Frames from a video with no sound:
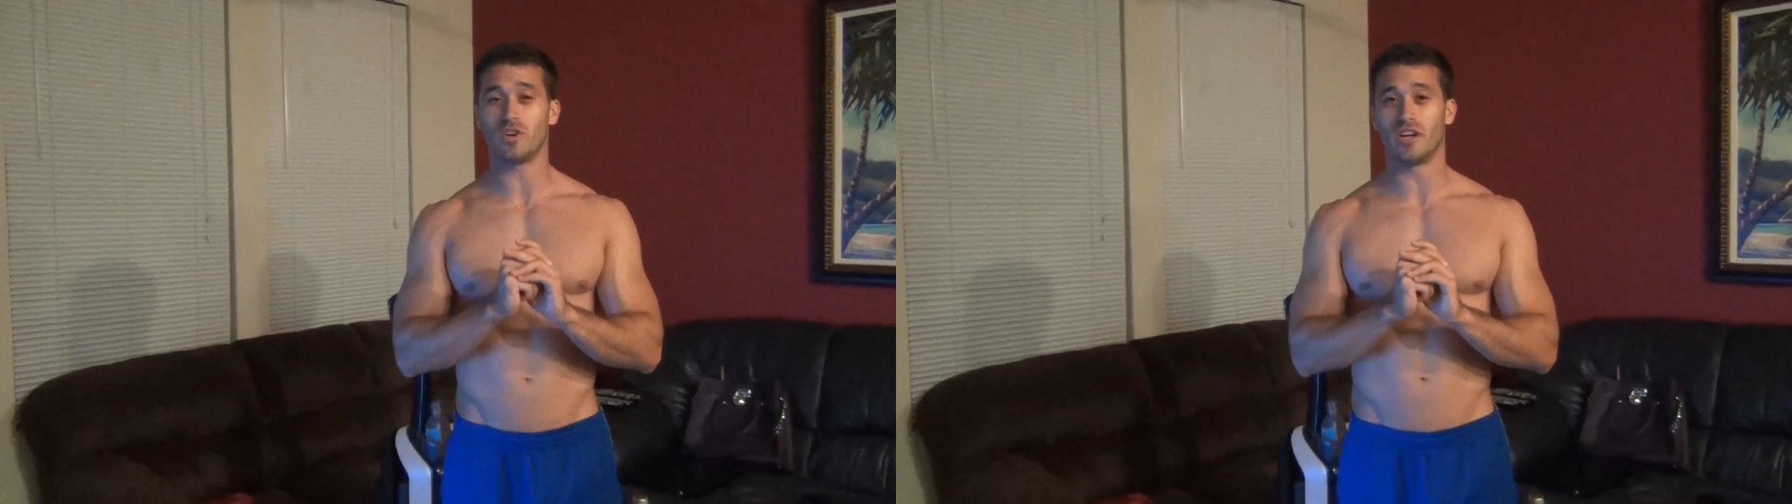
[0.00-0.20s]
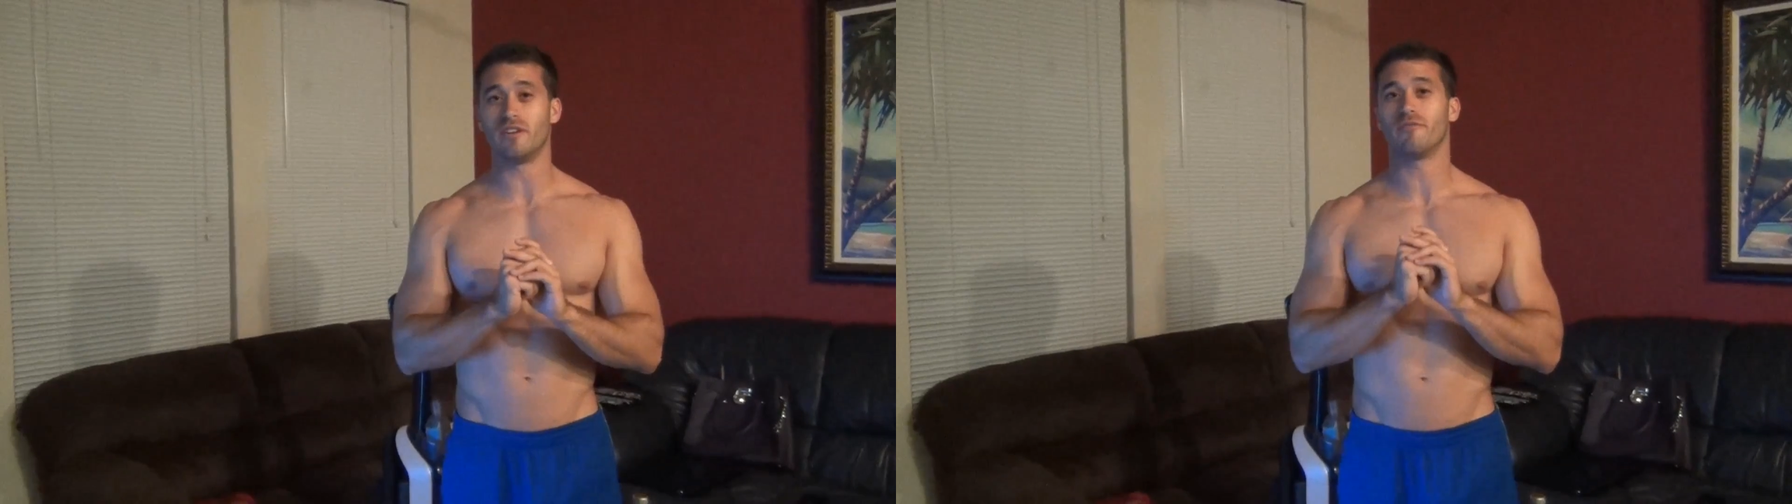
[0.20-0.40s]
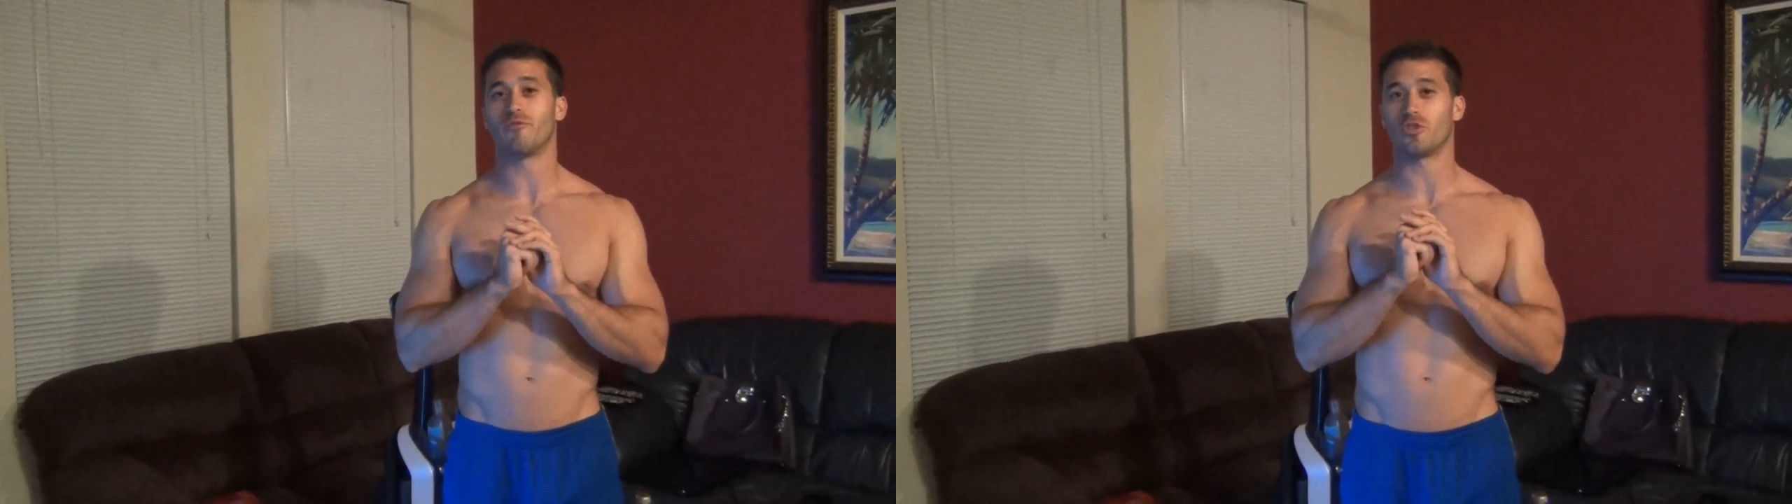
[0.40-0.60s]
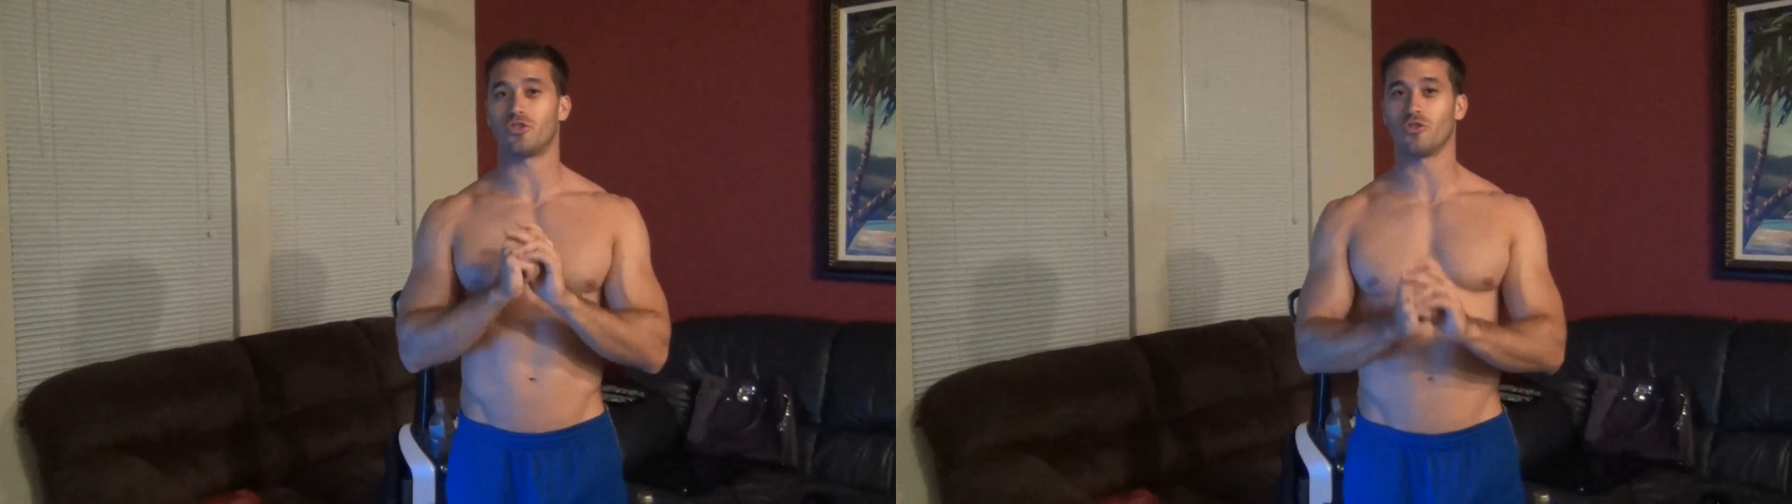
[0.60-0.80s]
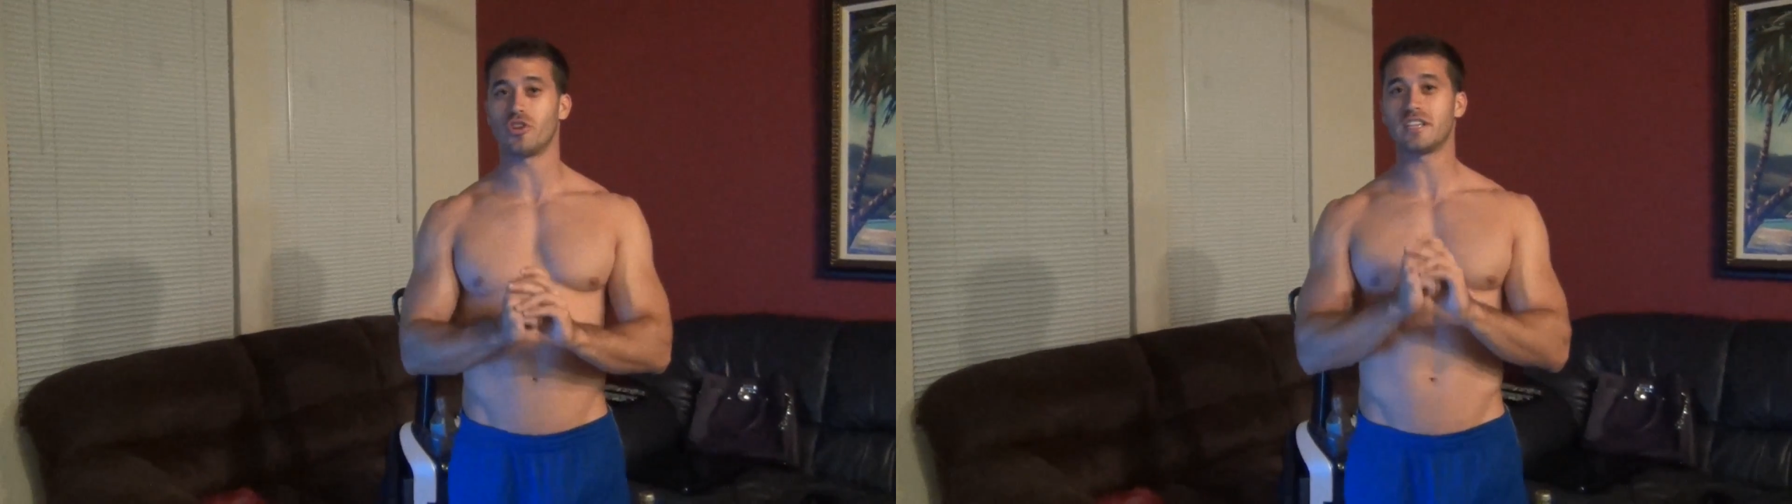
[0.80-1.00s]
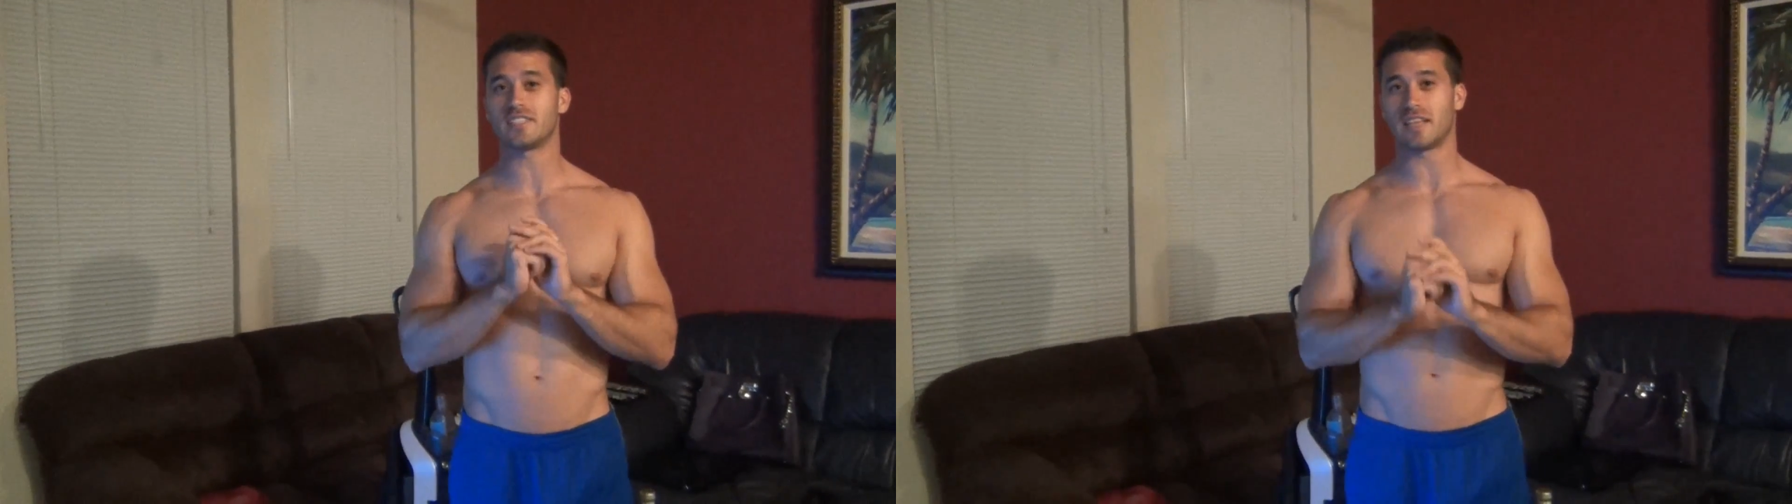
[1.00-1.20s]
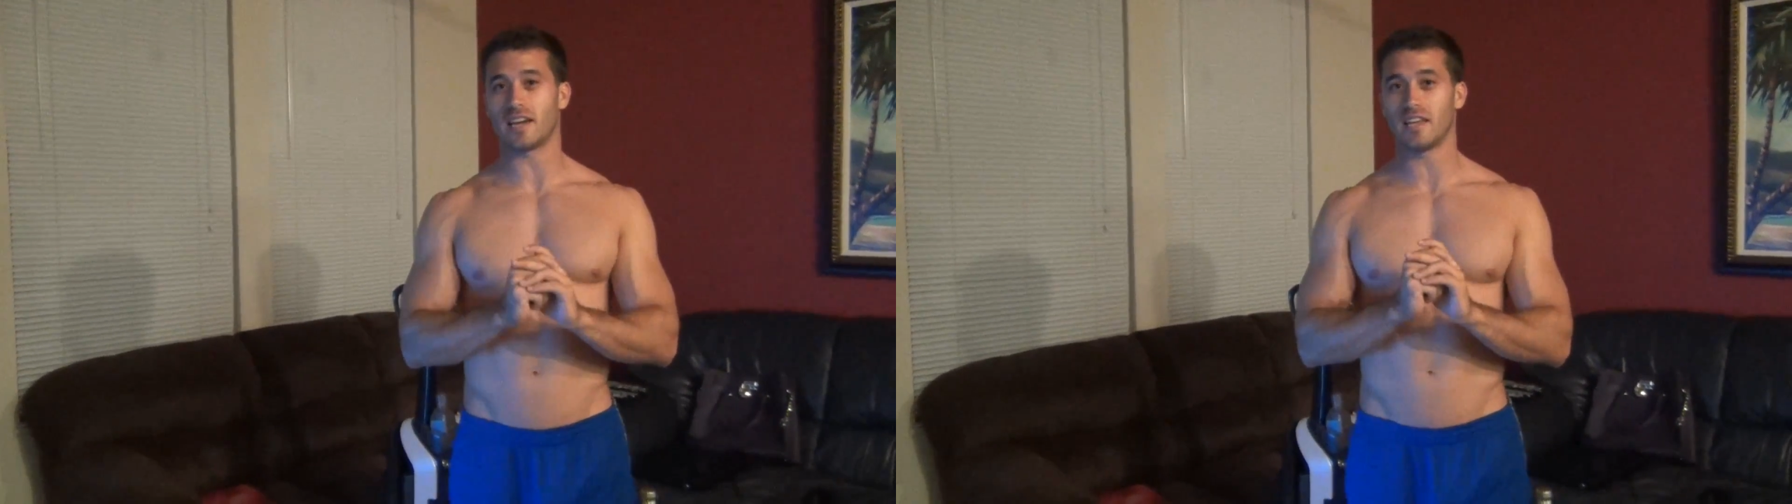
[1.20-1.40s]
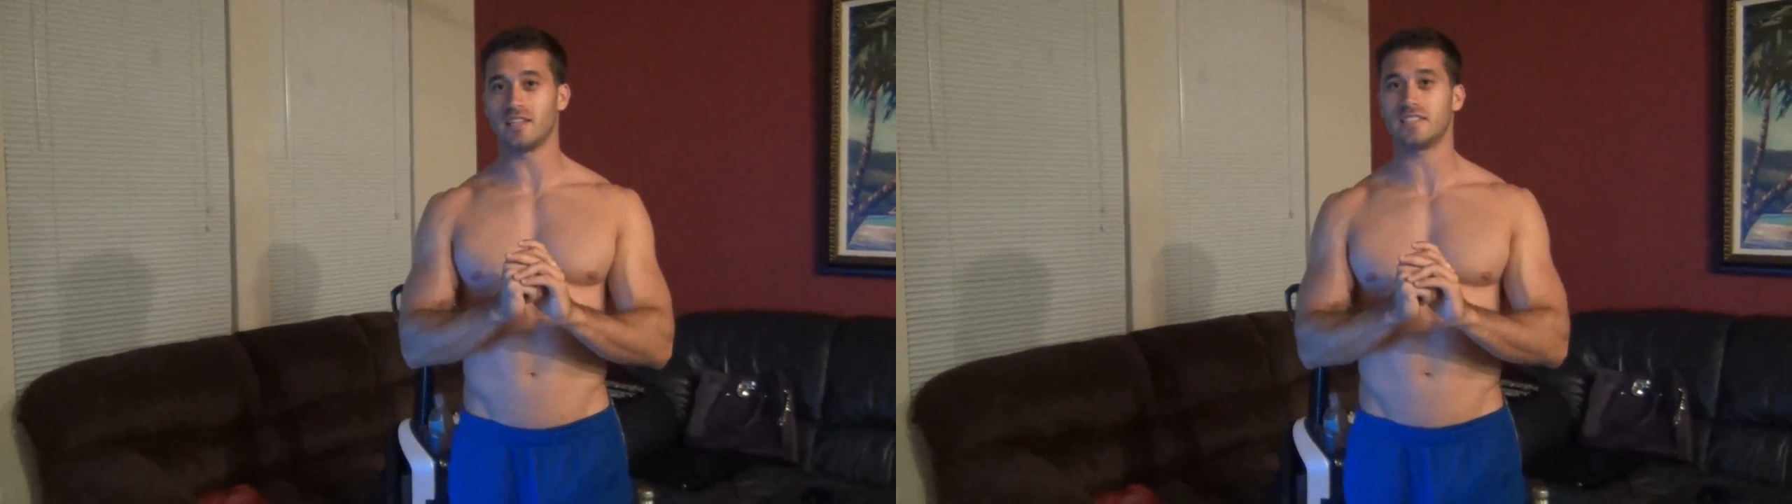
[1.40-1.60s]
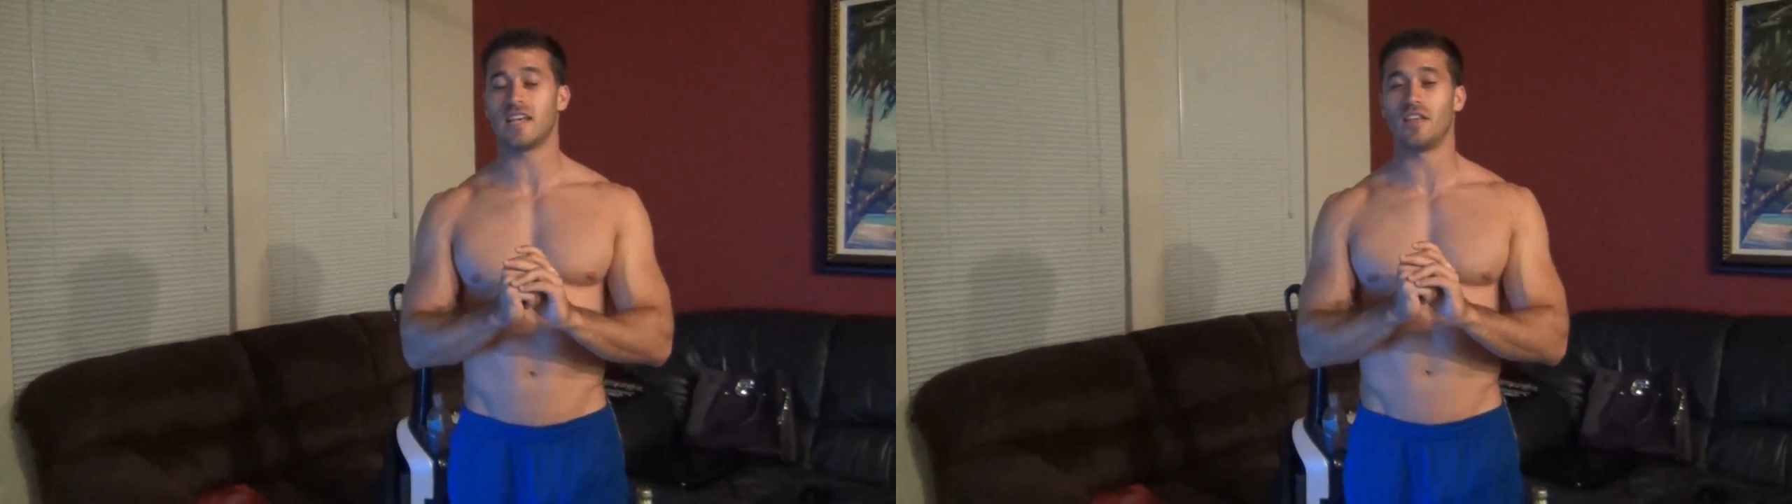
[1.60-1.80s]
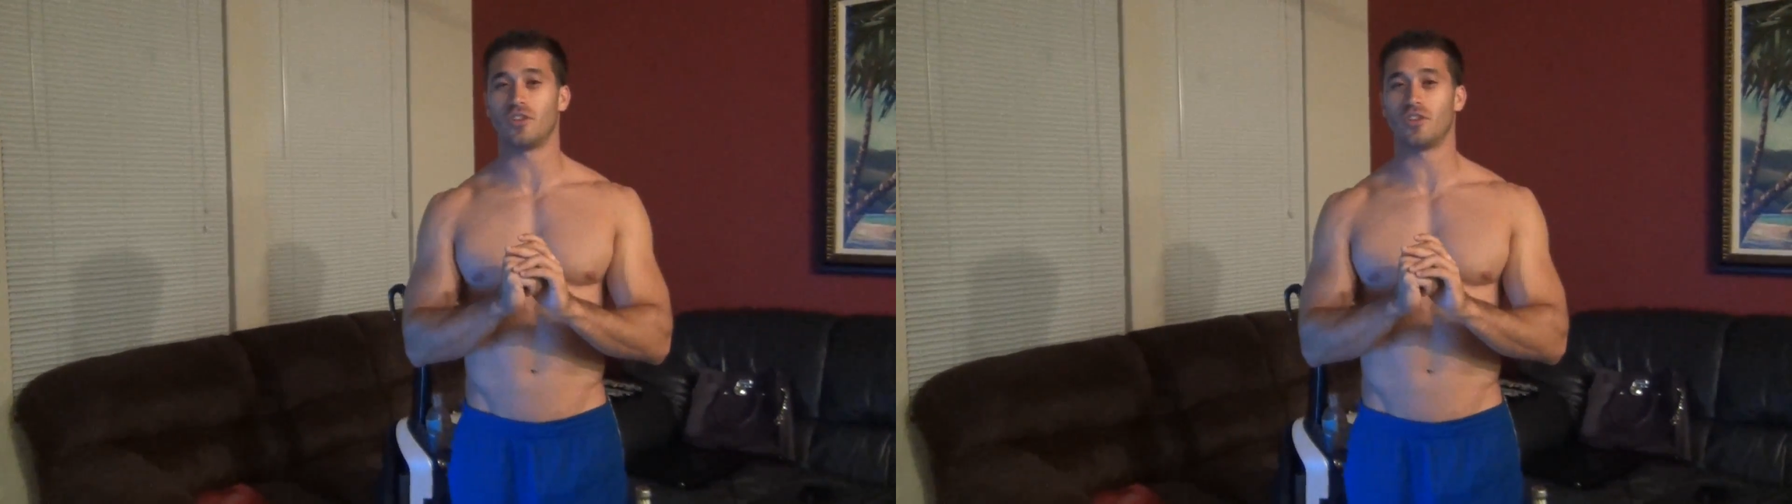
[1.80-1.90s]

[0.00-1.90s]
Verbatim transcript: one for thirty seconds